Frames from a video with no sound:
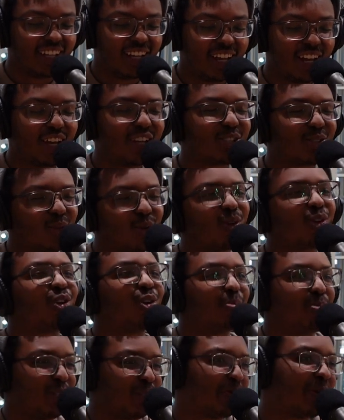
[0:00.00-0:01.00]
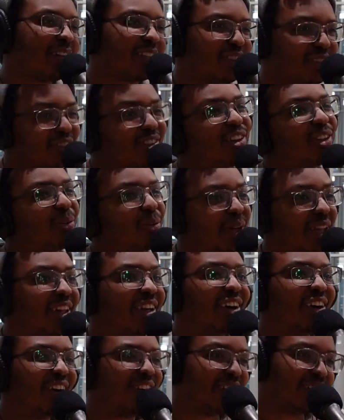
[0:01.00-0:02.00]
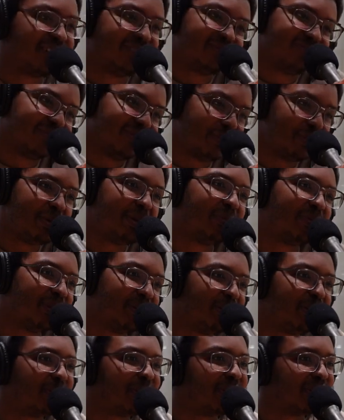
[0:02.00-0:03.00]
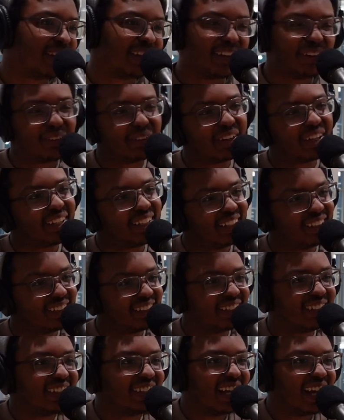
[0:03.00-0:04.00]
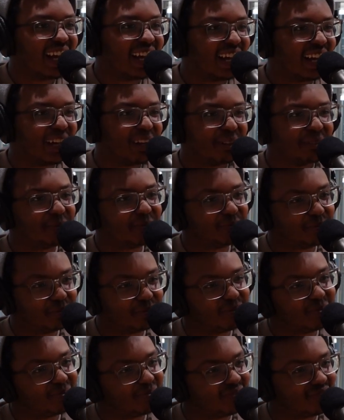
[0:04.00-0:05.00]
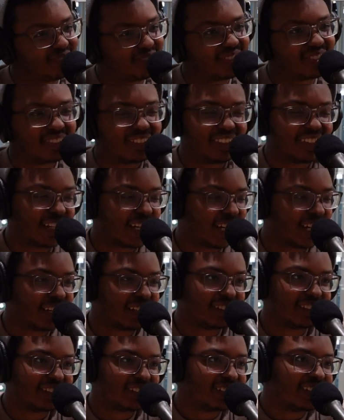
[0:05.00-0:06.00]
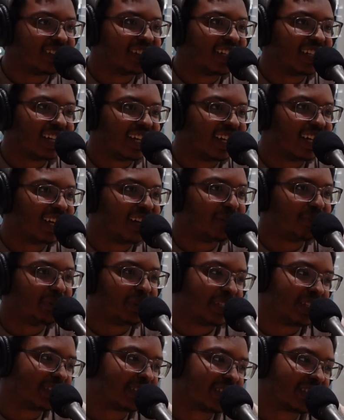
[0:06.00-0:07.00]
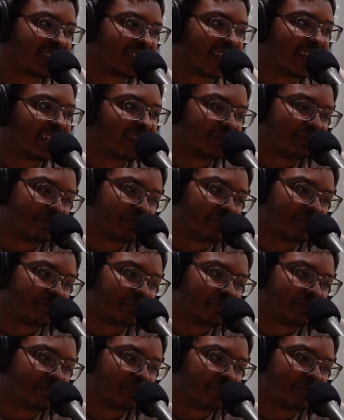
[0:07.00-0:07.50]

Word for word: historical perspectives are the way they are. Let me put it that way. I like that. Yeah. Yeah. Because it's like,